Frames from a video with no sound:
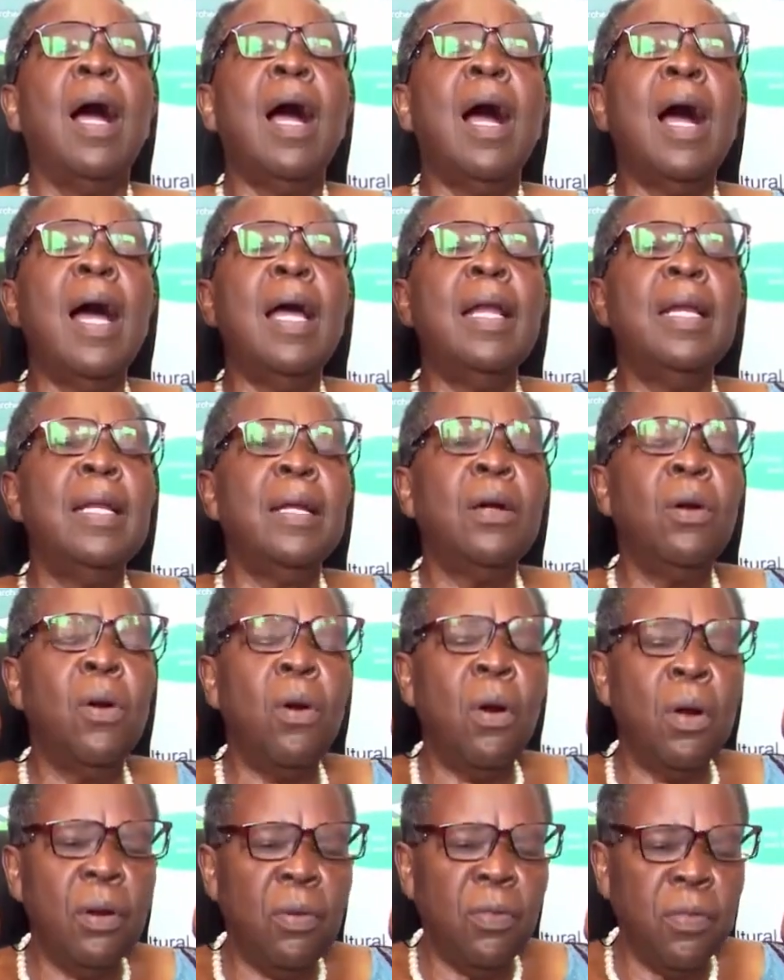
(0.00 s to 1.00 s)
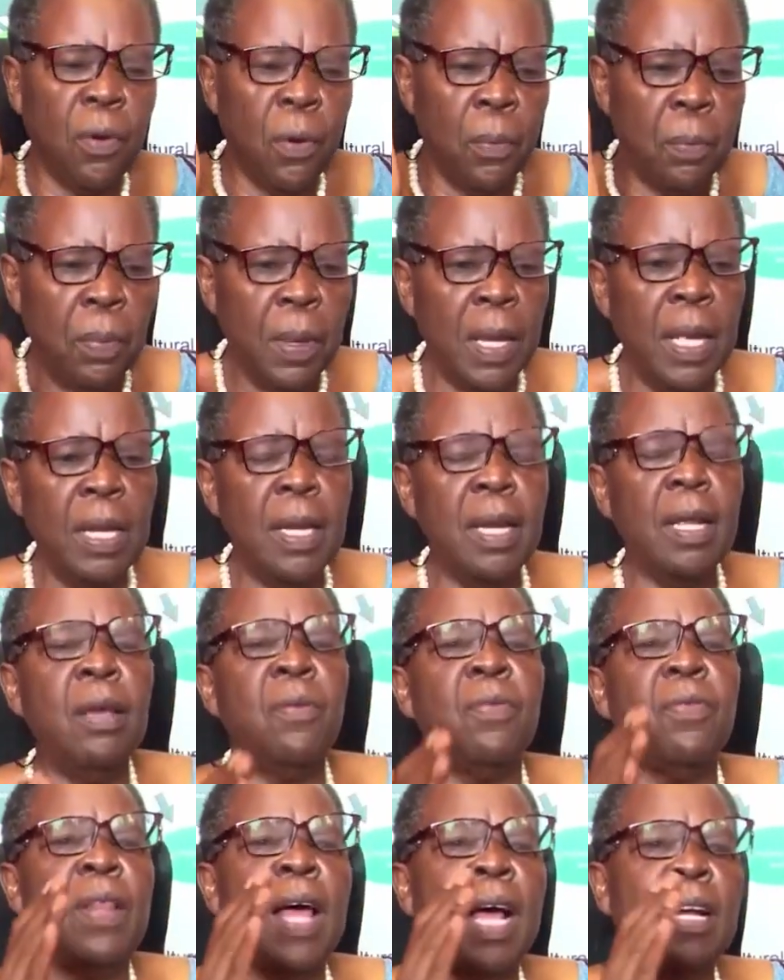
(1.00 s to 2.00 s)
And God forbid,
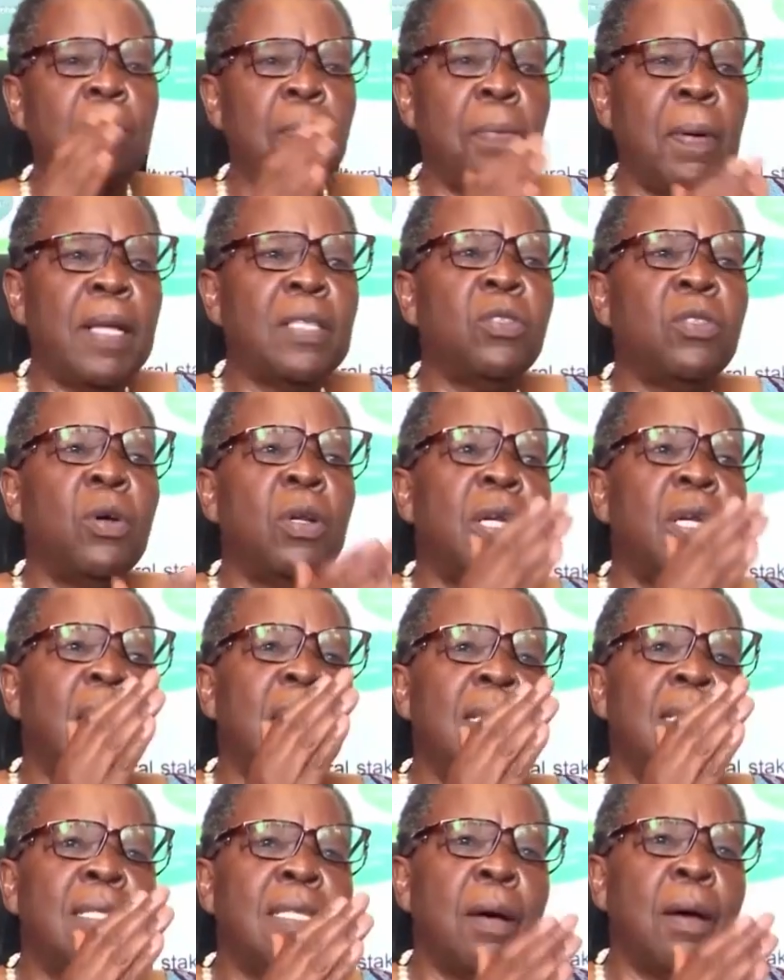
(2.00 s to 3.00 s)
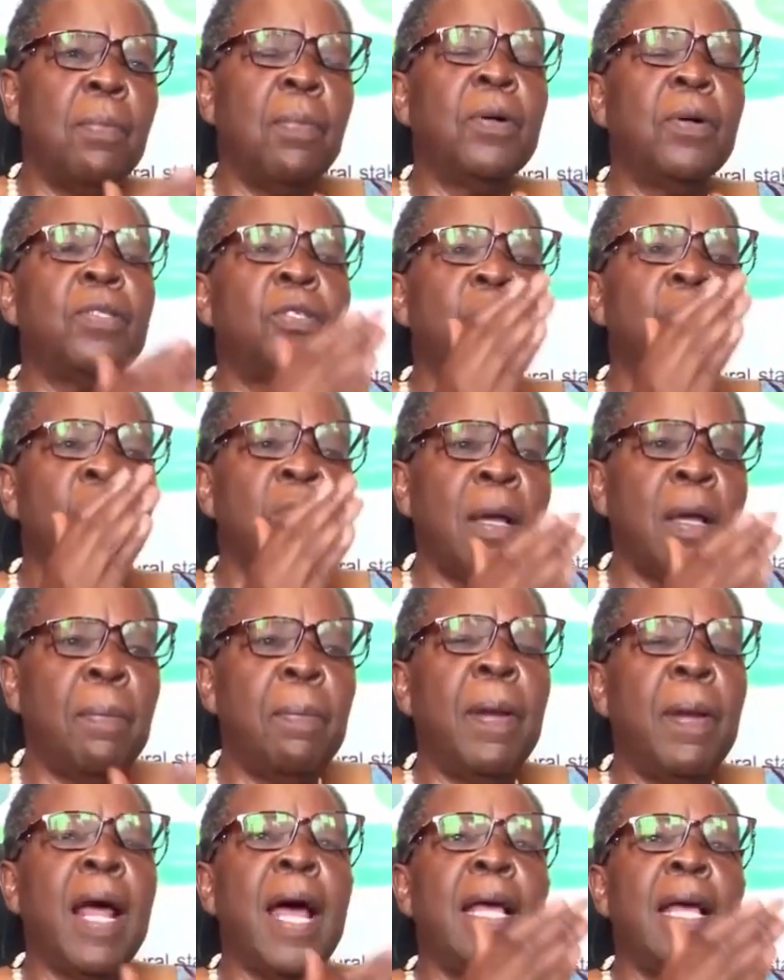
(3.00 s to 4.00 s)
if that person is supposed to
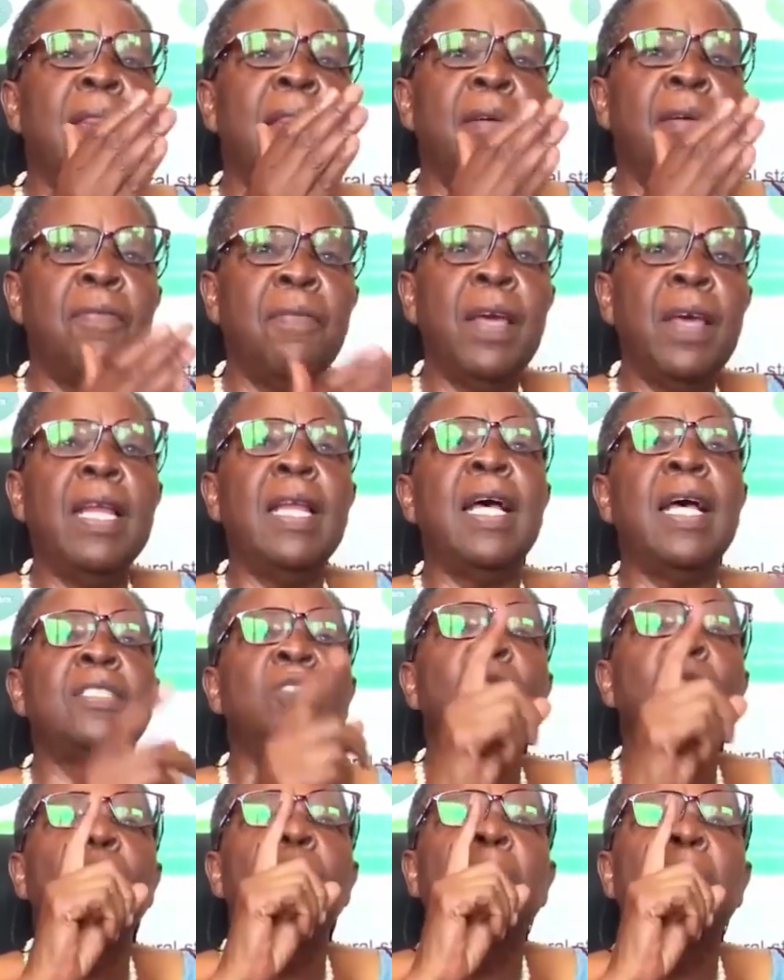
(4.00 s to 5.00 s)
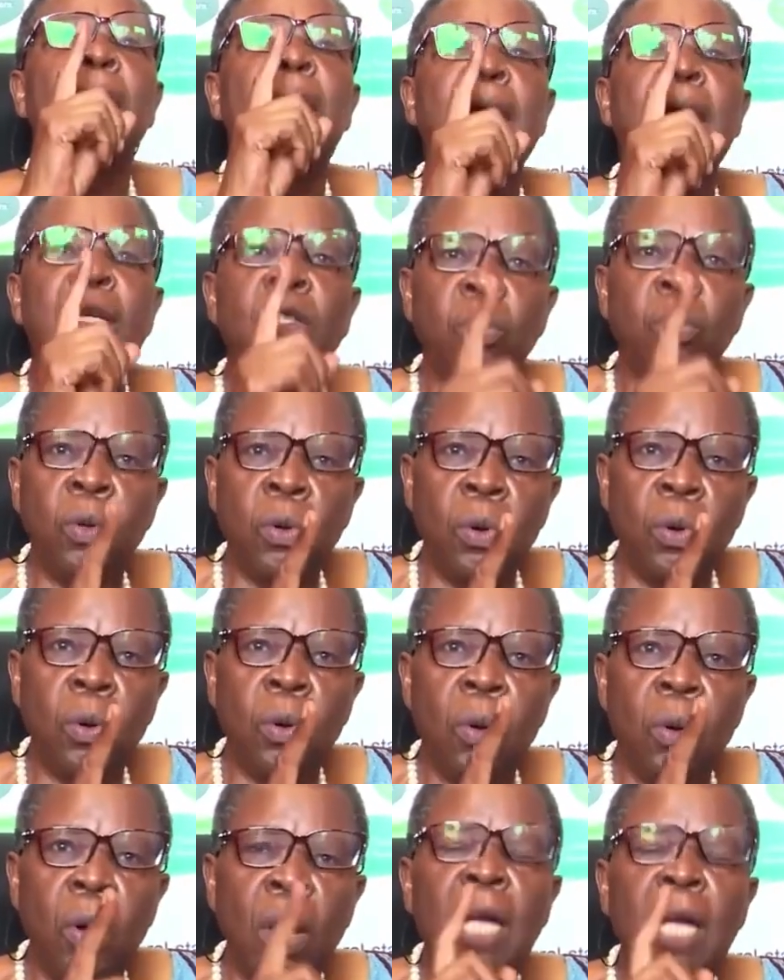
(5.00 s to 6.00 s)
supply the vendors who make
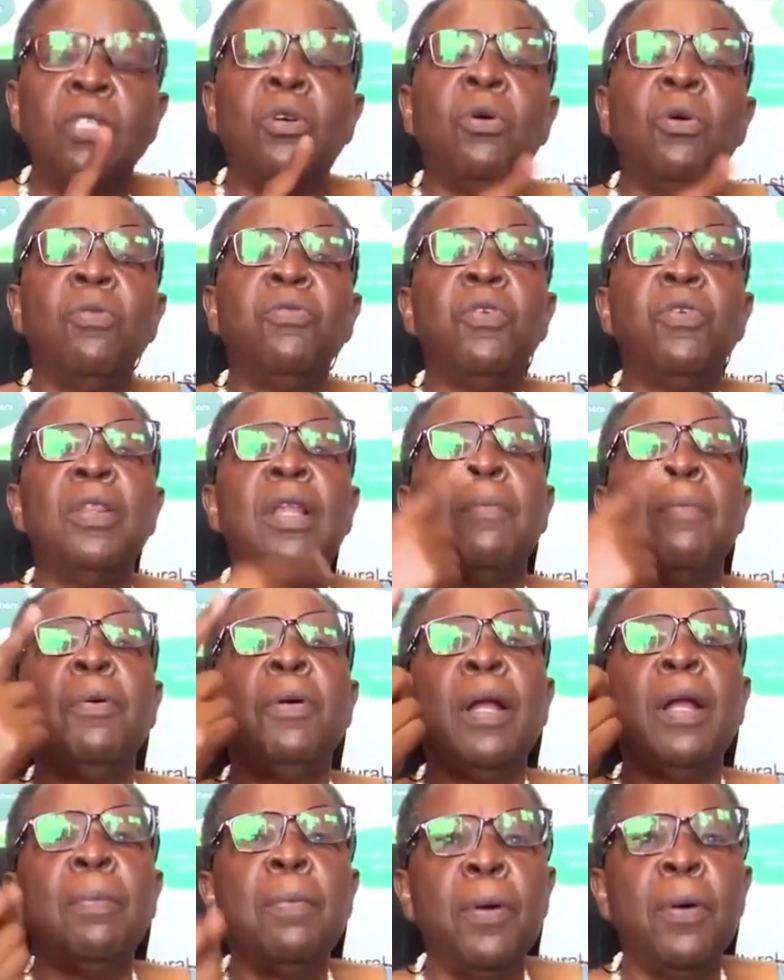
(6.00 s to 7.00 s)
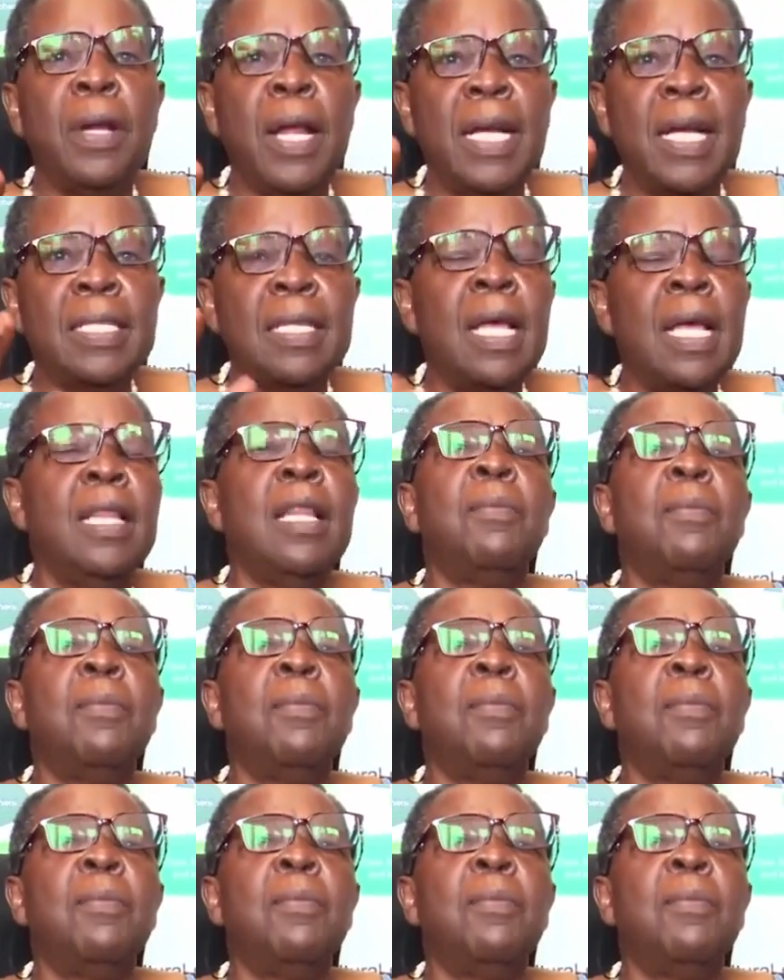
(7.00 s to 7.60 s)
katogo for the border borders,